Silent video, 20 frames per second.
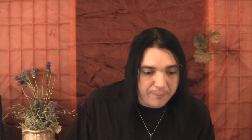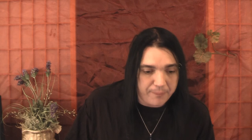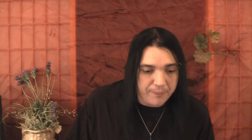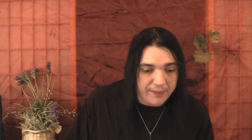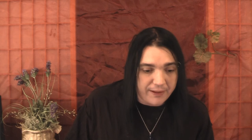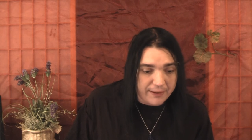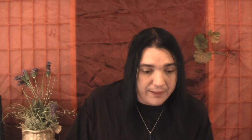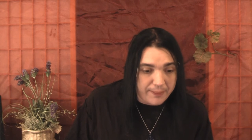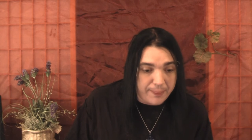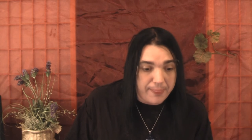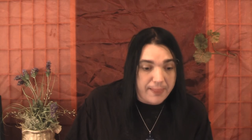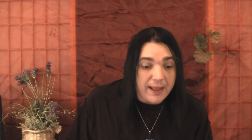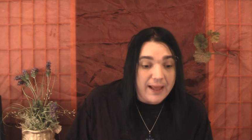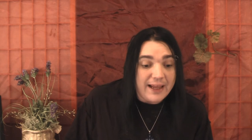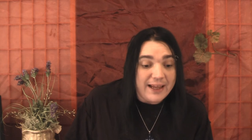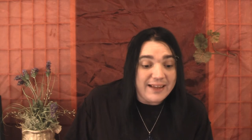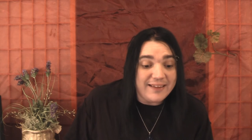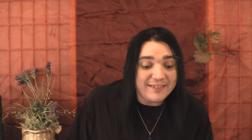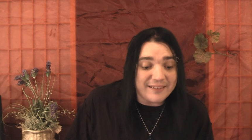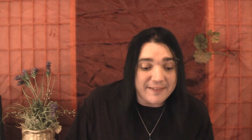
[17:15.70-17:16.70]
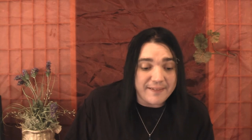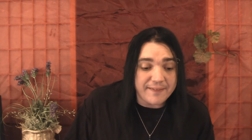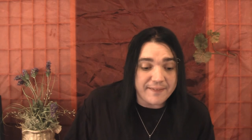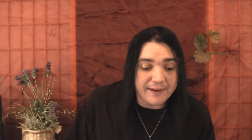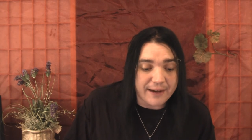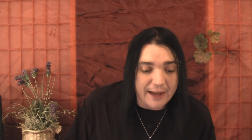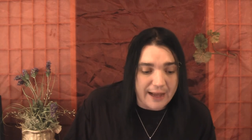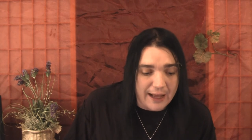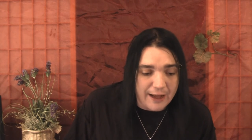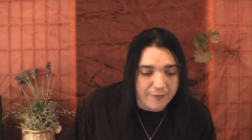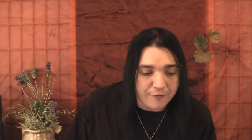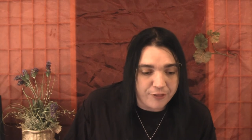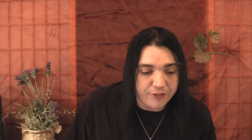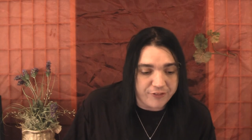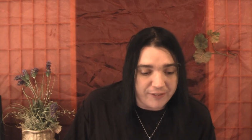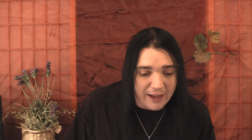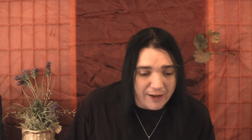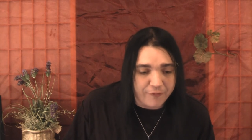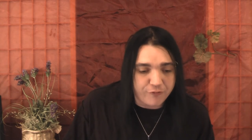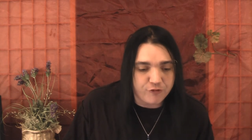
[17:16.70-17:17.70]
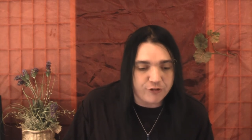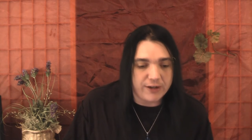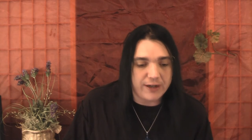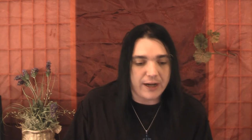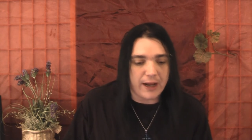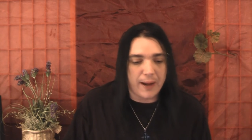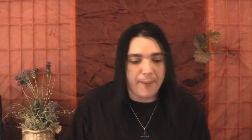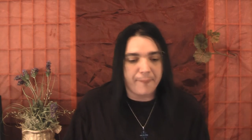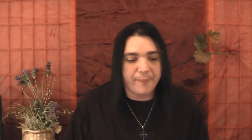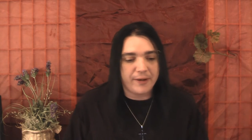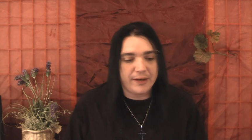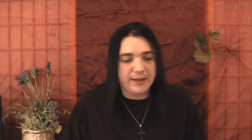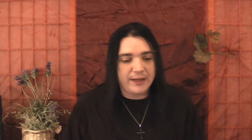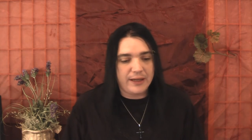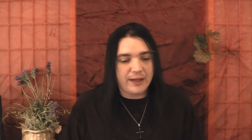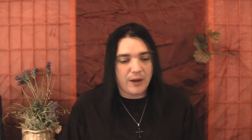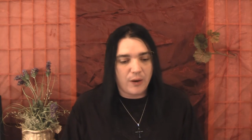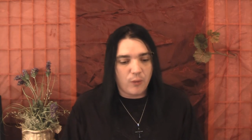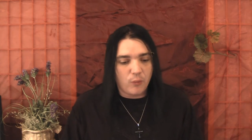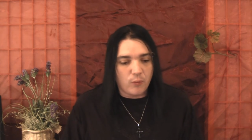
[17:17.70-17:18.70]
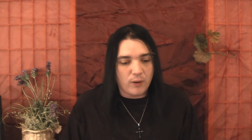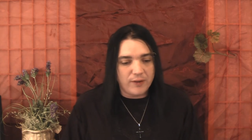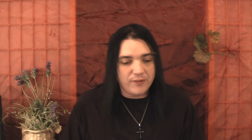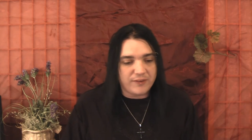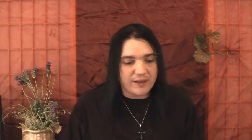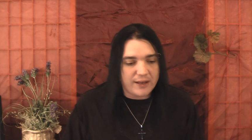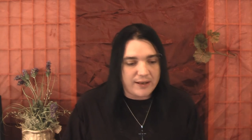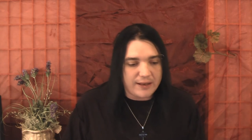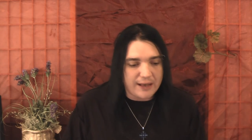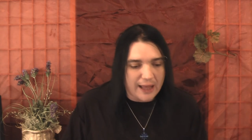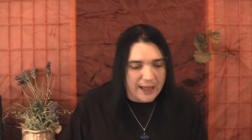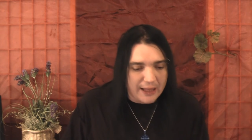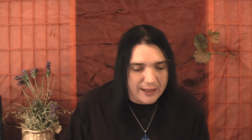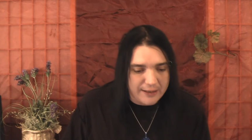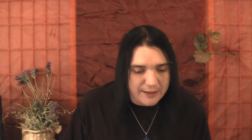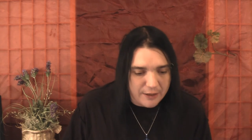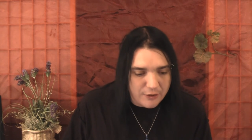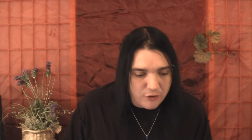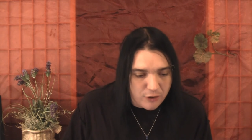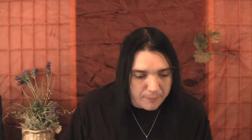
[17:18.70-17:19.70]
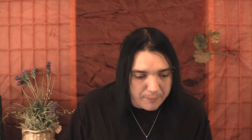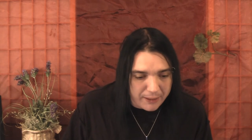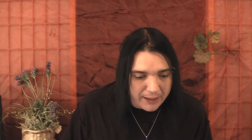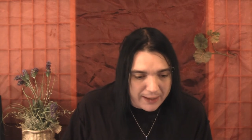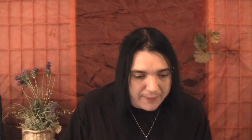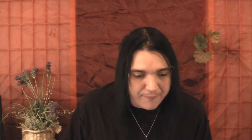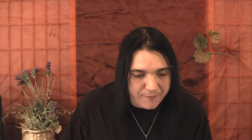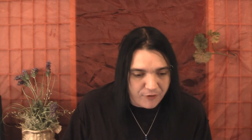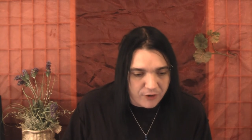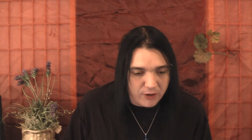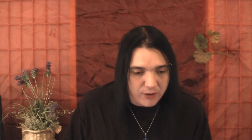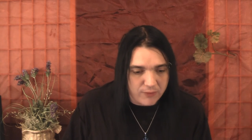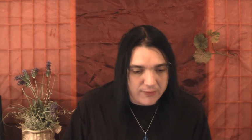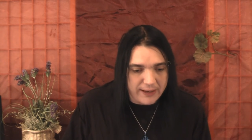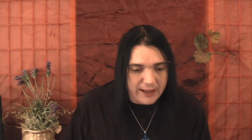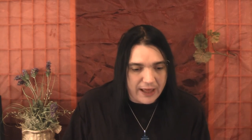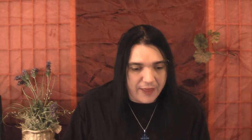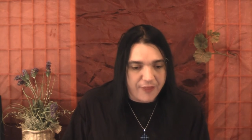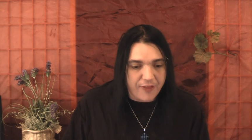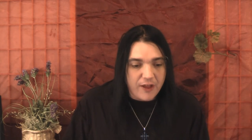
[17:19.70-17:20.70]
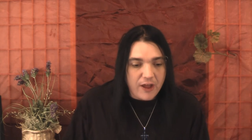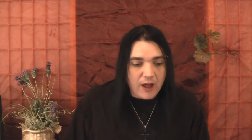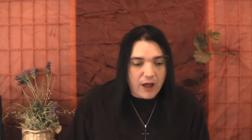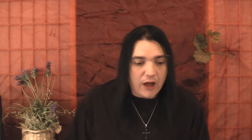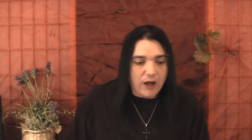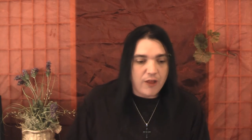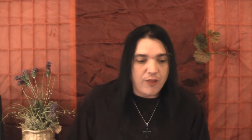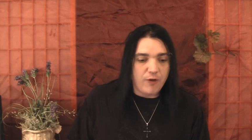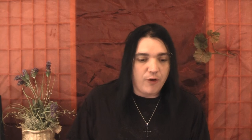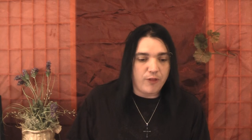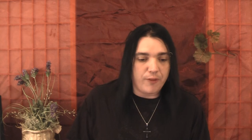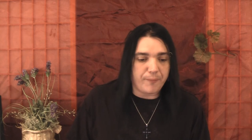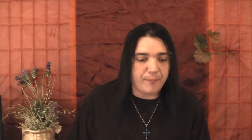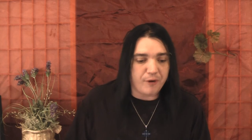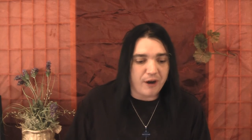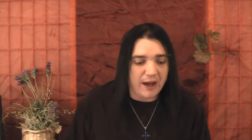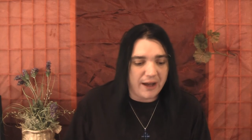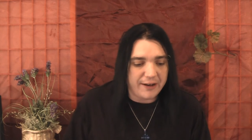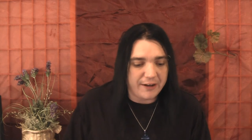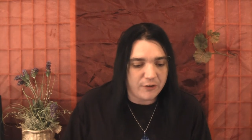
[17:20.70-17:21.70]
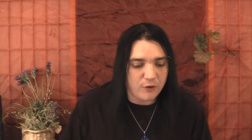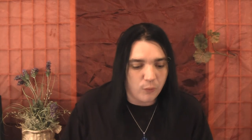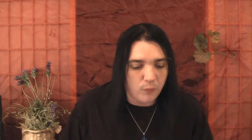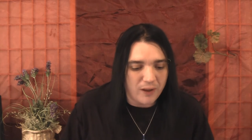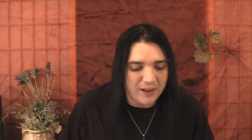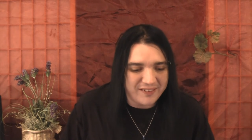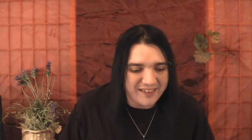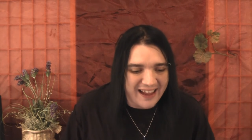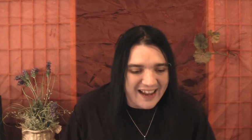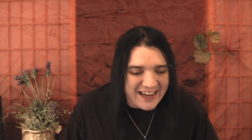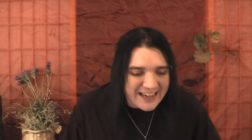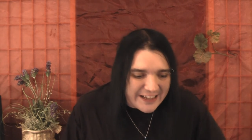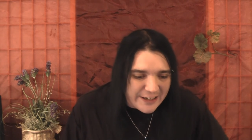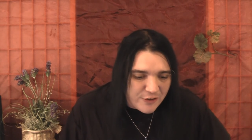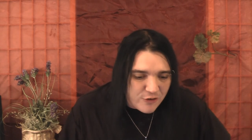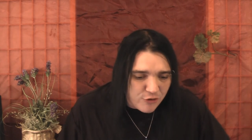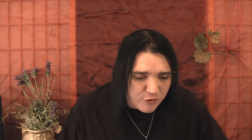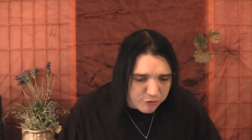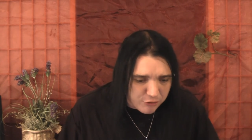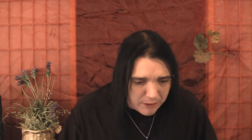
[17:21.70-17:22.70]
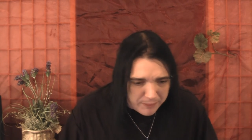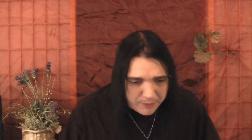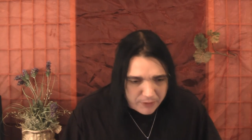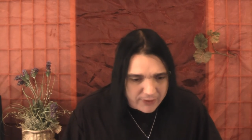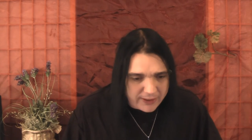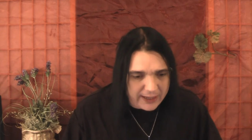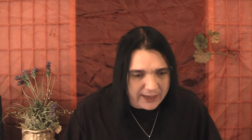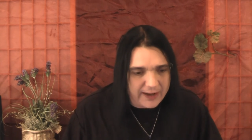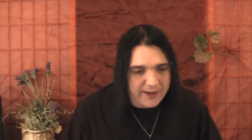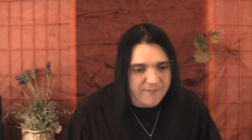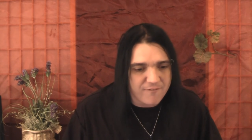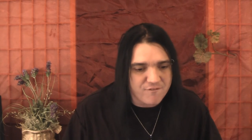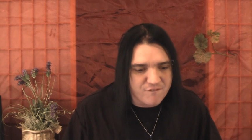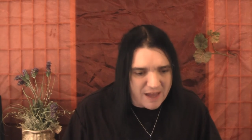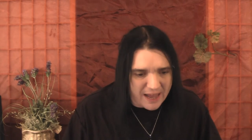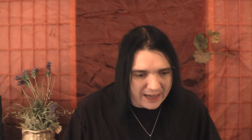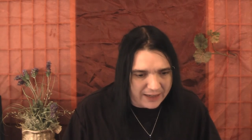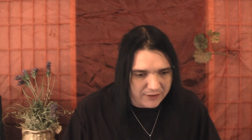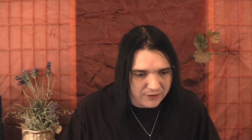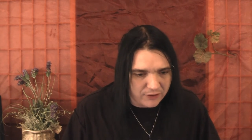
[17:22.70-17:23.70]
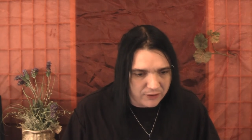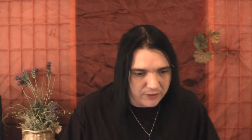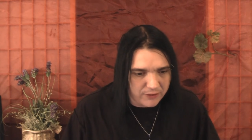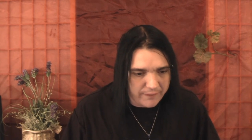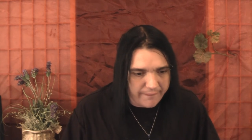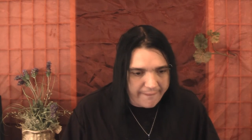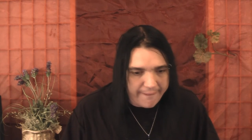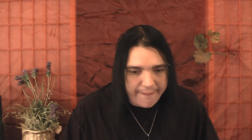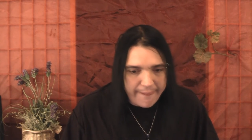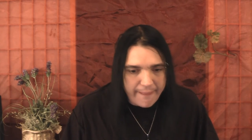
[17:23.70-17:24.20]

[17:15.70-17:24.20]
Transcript: The, He said that the soft drink company was not to blame for her death, although the product was a contributing factor.